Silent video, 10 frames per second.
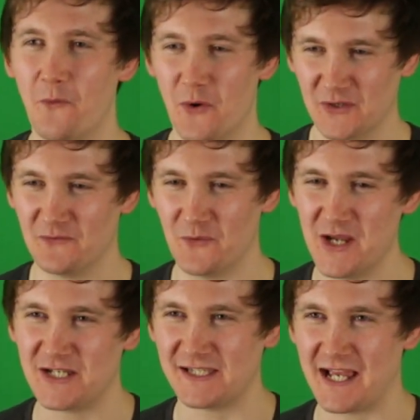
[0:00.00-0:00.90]
One of
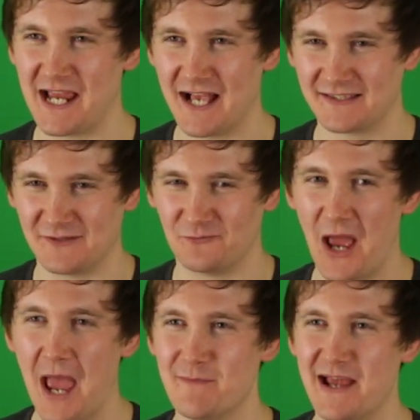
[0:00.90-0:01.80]
which is that he has this
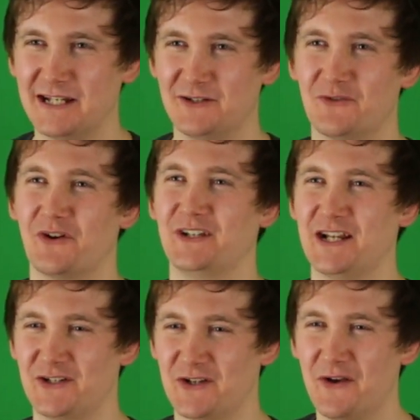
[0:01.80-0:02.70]
rare medical
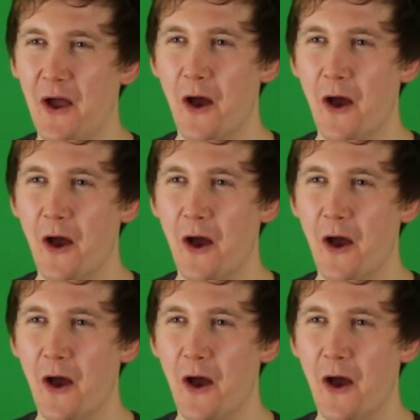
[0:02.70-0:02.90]
condition